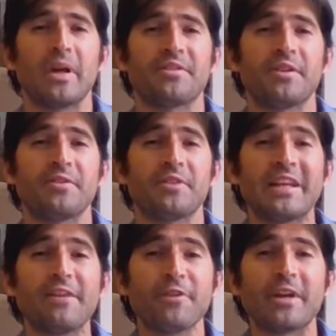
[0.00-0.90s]
It's a
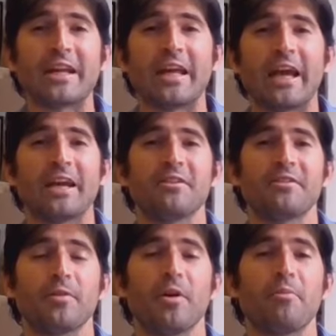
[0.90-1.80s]
significant
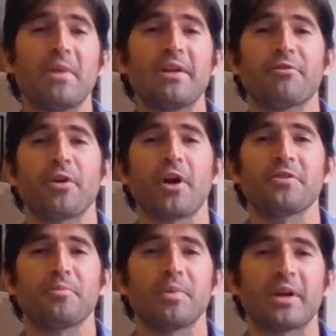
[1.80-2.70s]
case on many
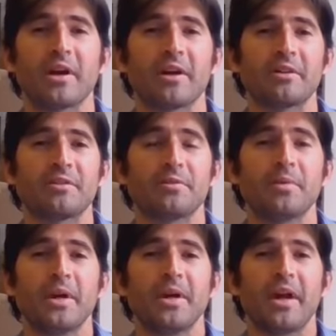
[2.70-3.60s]
fronts
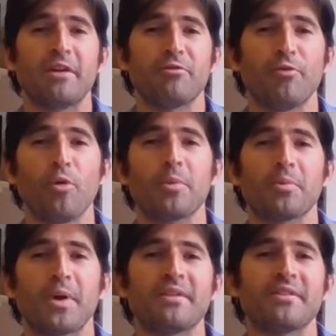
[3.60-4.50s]
because a
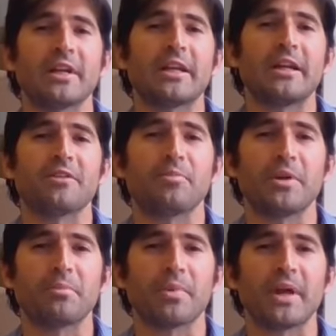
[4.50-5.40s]
former president is being